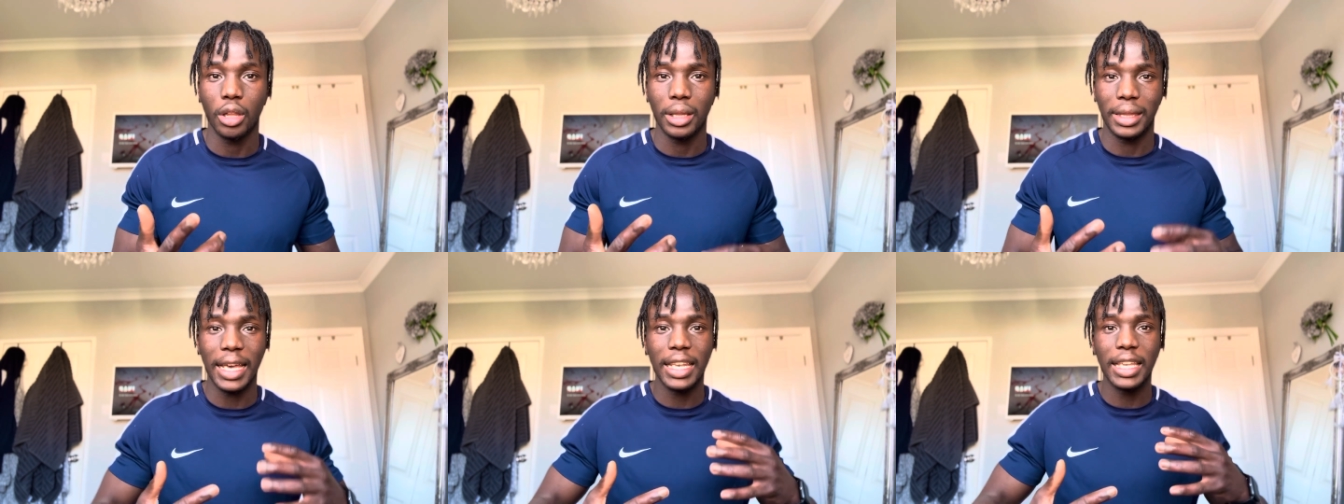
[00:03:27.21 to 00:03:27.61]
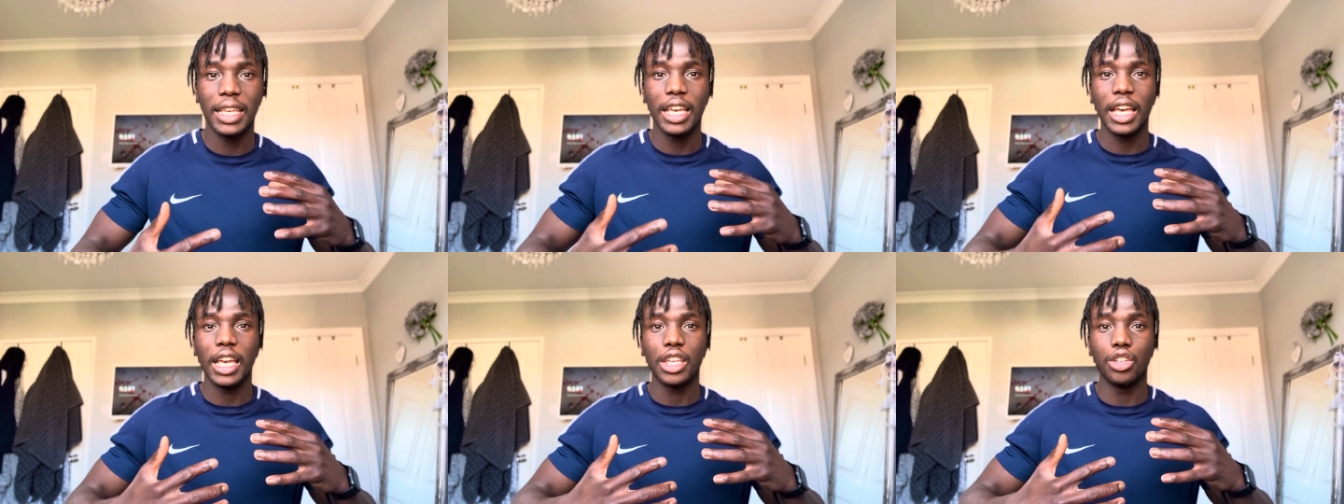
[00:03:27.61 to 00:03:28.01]

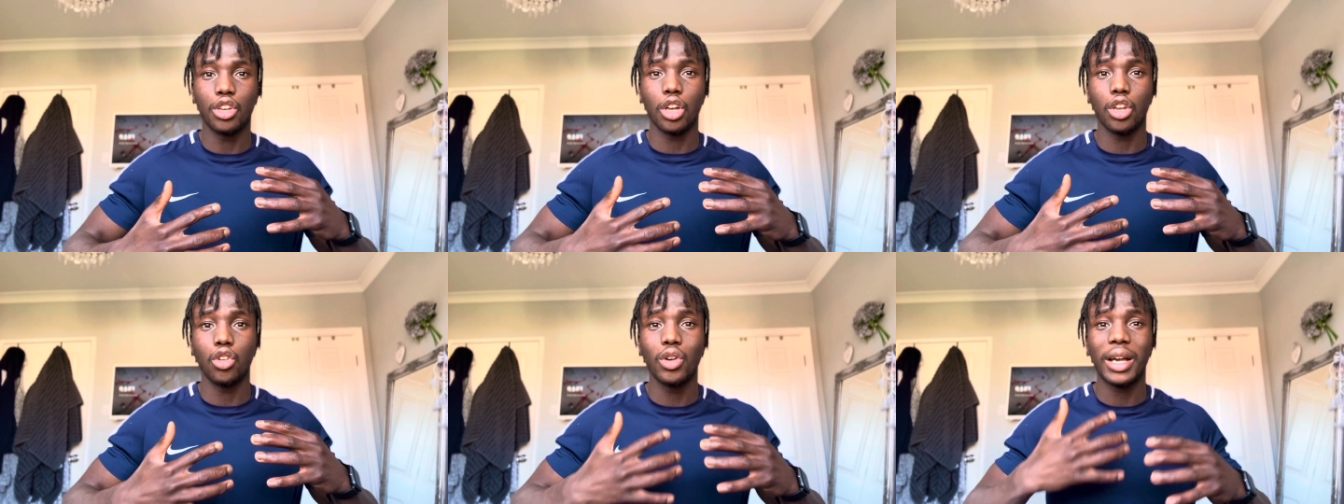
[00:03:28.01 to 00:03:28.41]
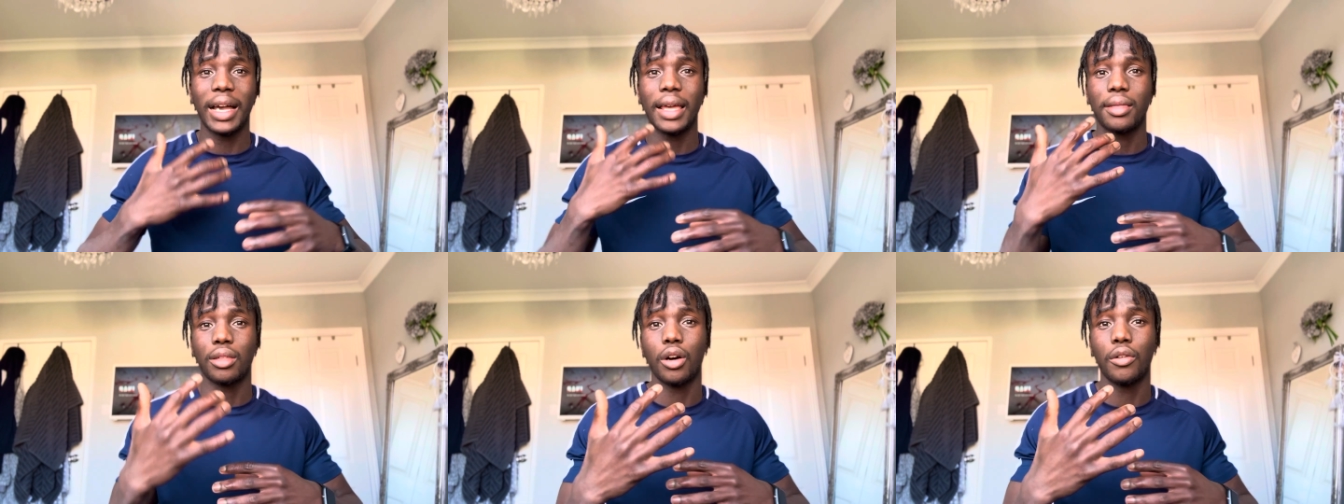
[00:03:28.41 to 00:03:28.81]
Then you can look at
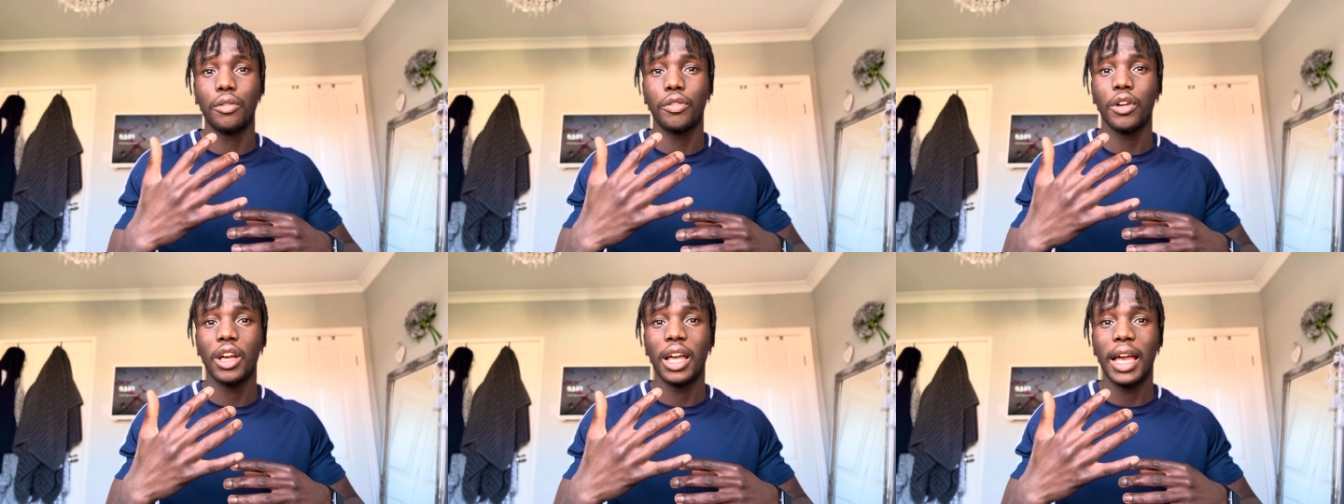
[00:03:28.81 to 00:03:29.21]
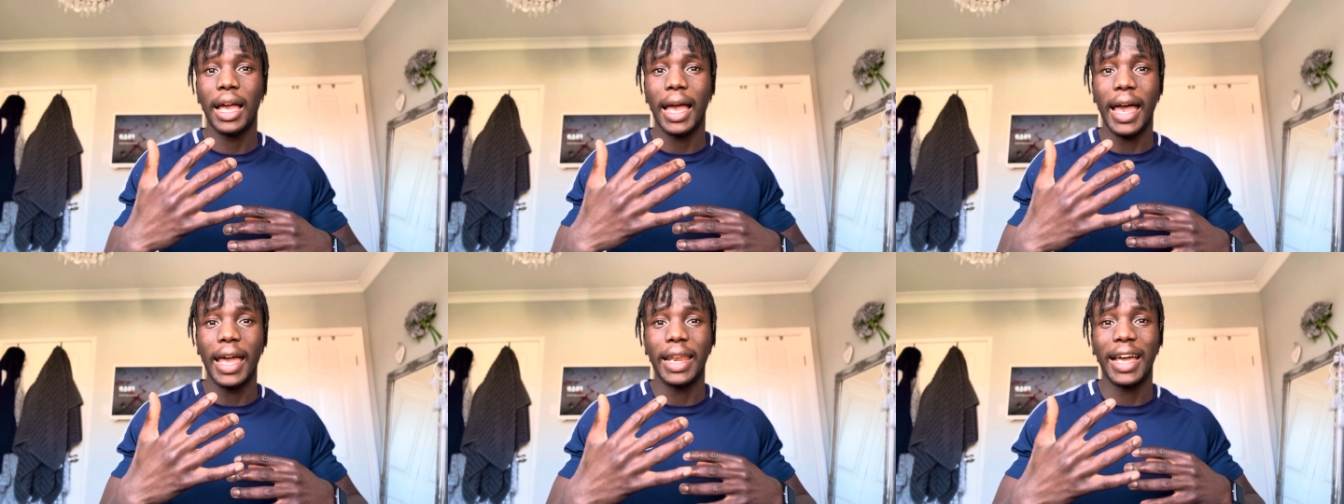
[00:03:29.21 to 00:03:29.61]
yourself
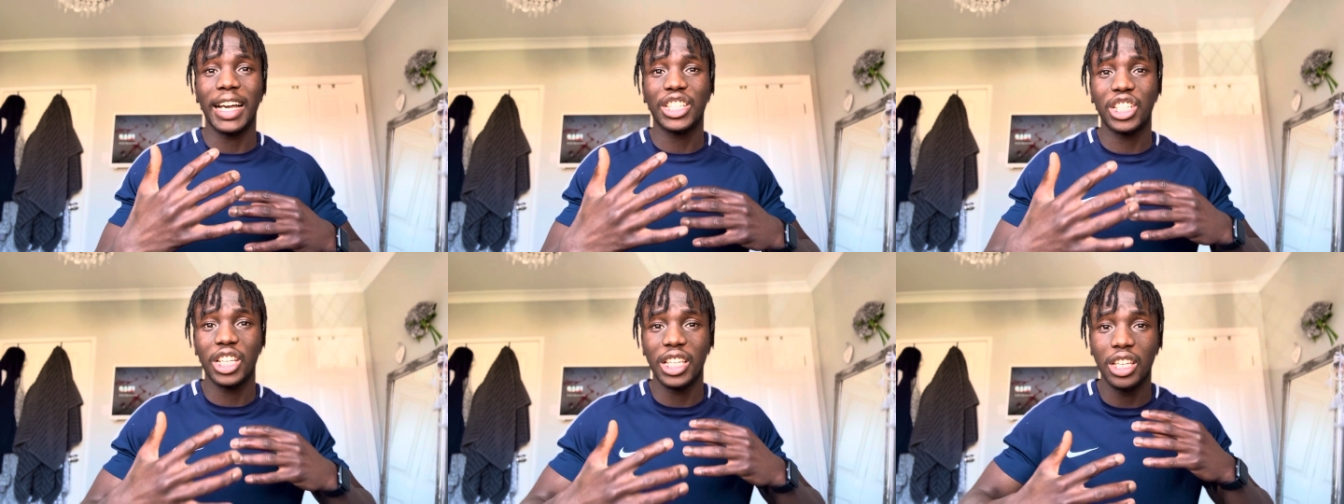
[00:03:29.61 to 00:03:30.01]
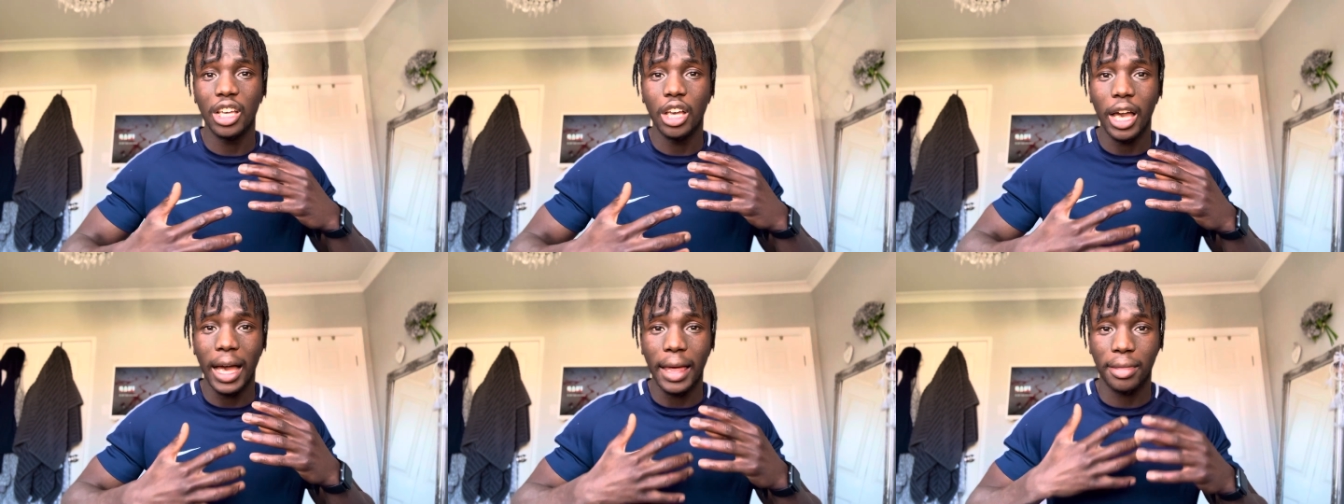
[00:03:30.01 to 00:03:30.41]
and actually
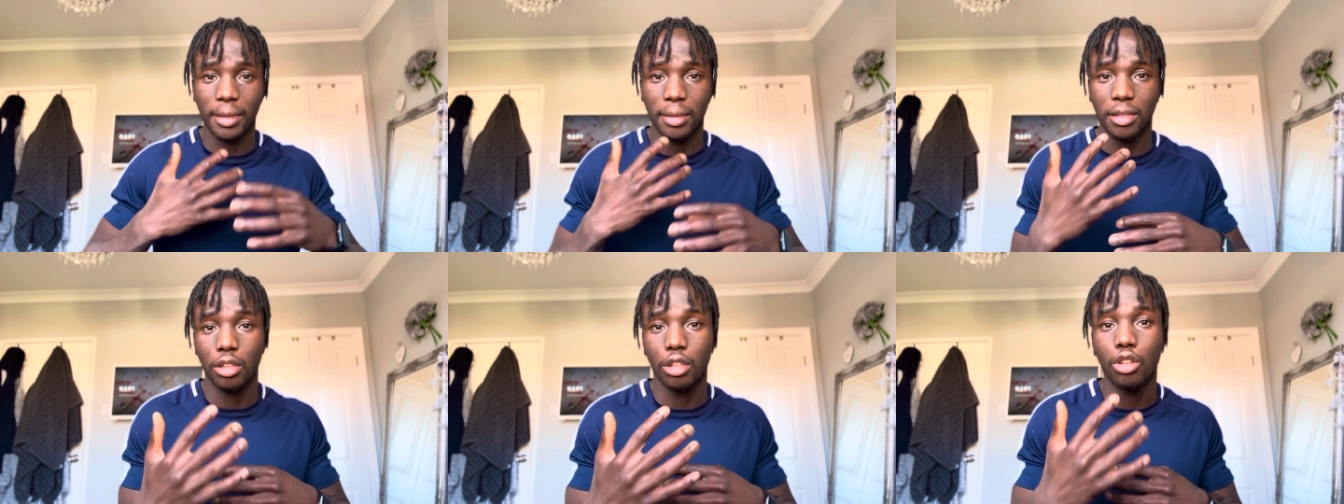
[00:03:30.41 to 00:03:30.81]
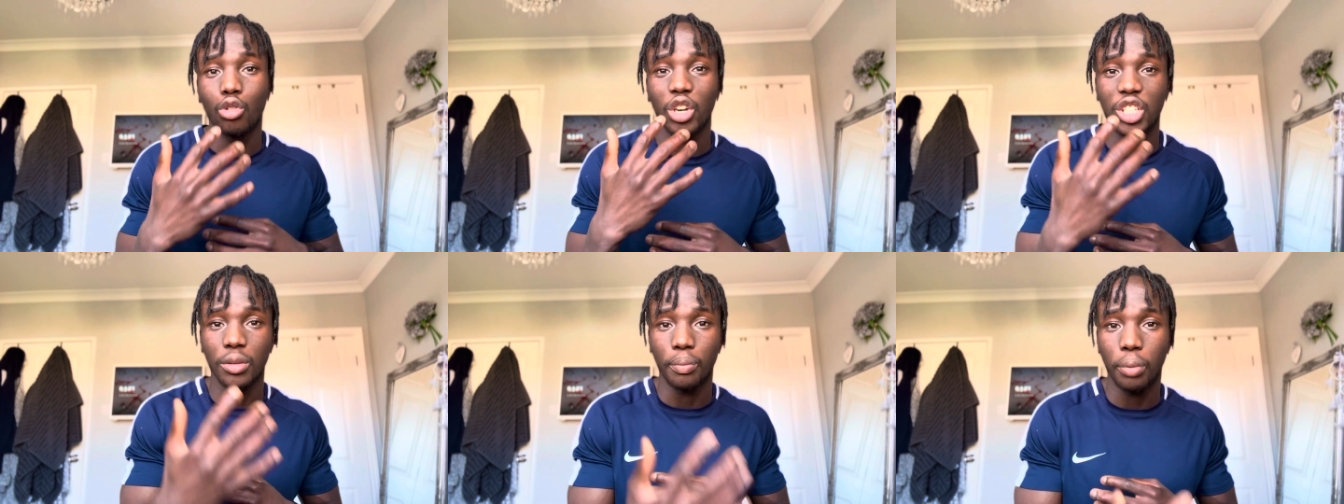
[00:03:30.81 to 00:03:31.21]
assess the
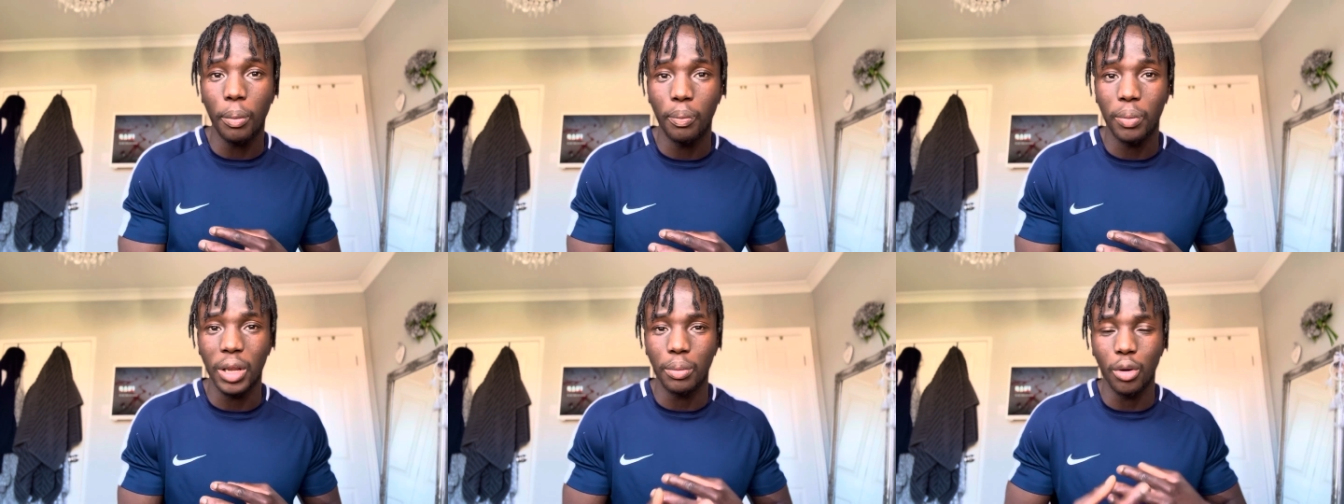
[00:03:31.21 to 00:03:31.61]
situation properly.